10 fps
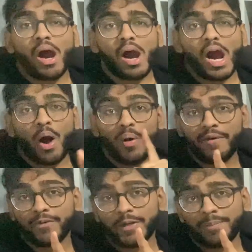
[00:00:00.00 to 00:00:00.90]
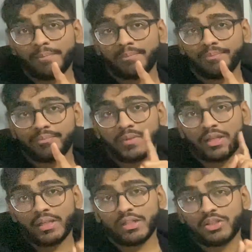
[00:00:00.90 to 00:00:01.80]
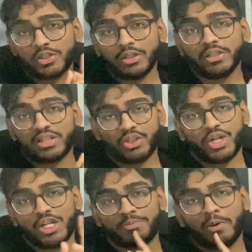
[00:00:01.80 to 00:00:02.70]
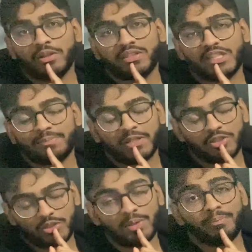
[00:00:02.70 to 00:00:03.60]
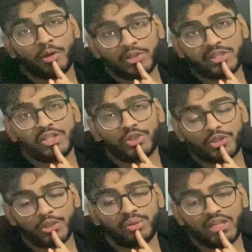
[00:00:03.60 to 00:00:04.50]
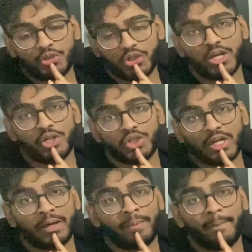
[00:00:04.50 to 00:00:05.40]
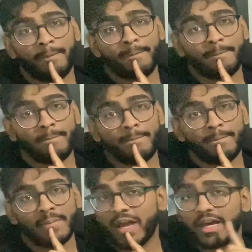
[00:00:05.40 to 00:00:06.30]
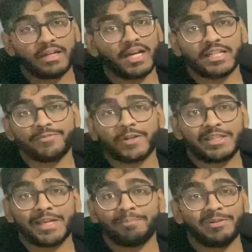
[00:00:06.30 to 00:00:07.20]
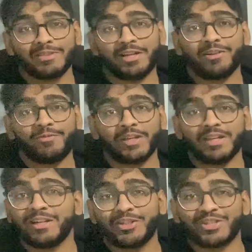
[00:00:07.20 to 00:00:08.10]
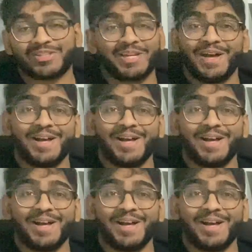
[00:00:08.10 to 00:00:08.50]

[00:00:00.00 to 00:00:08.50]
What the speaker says: However, it is good to change policies because some policies do need changing. And as for examples, I don't fucking know. Just